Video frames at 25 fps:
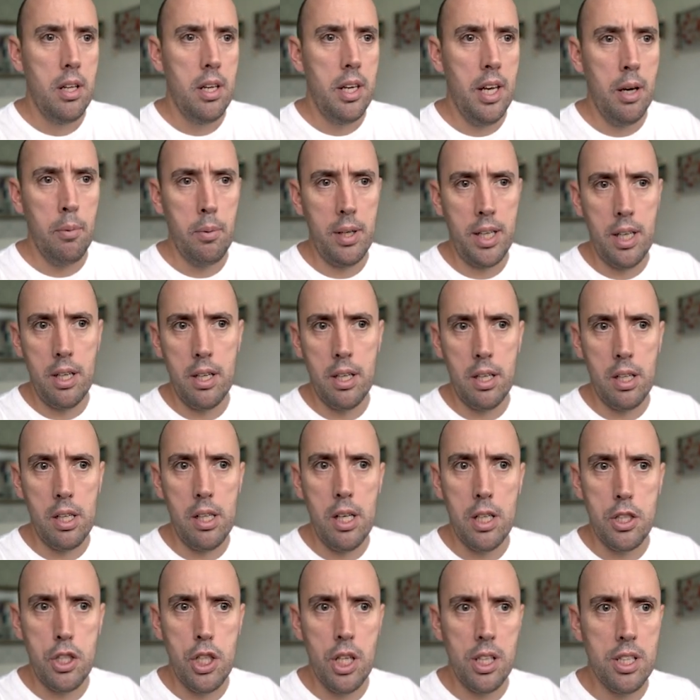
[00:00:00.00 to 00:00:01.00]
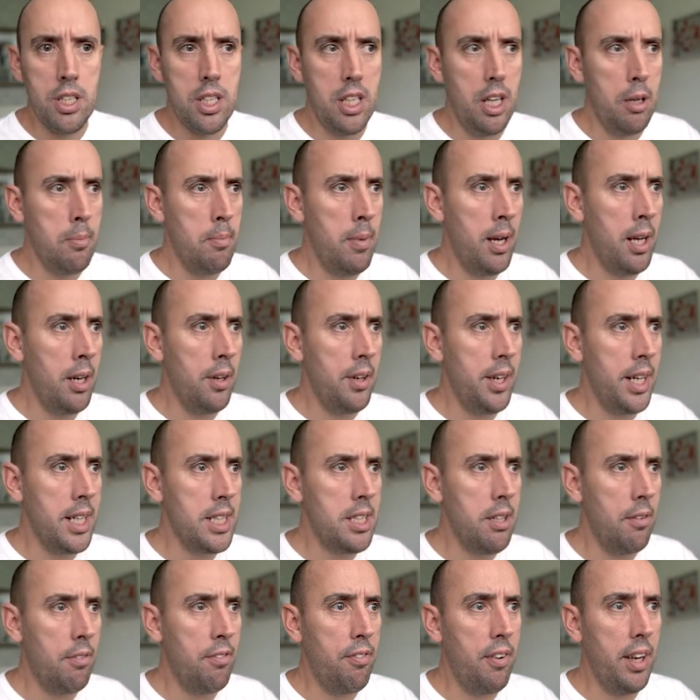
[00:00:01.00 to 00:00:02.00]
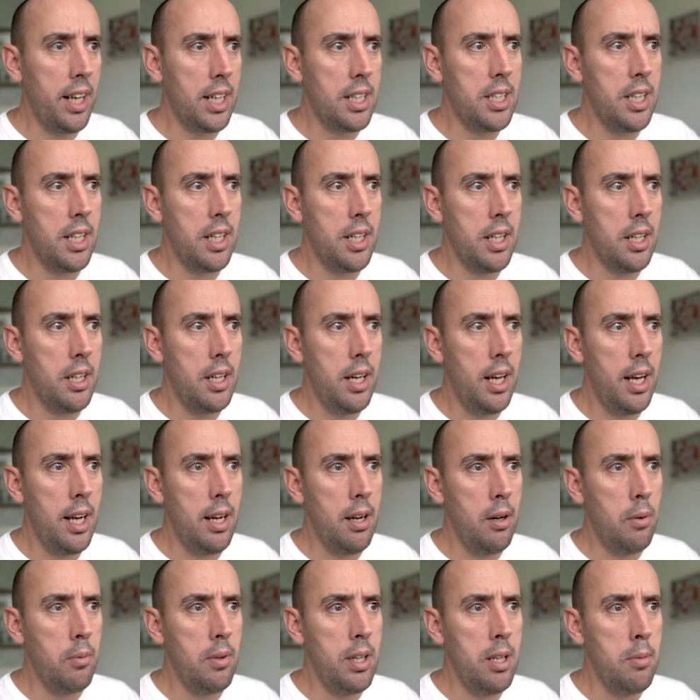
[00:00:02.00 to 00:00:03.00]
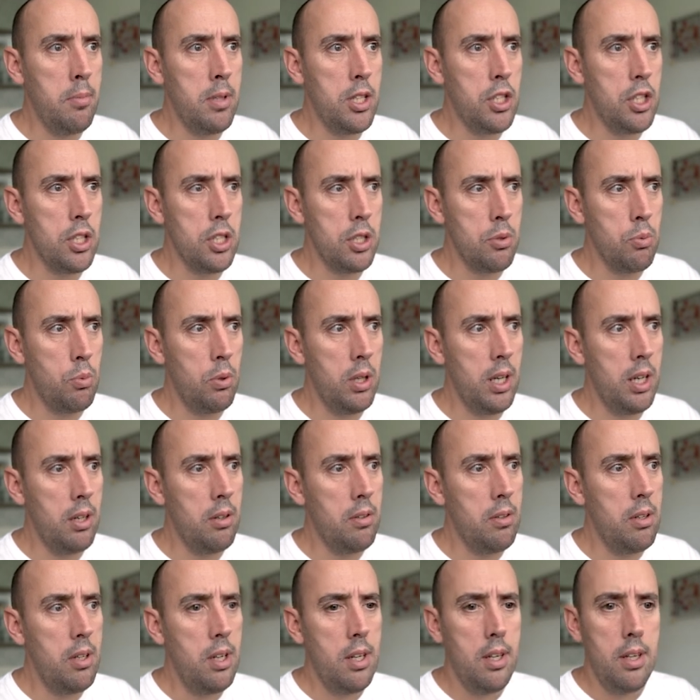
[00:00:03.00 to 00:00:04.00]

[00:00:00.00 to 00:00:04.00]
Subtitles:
Now we can adjust the amount that's affected our image as well.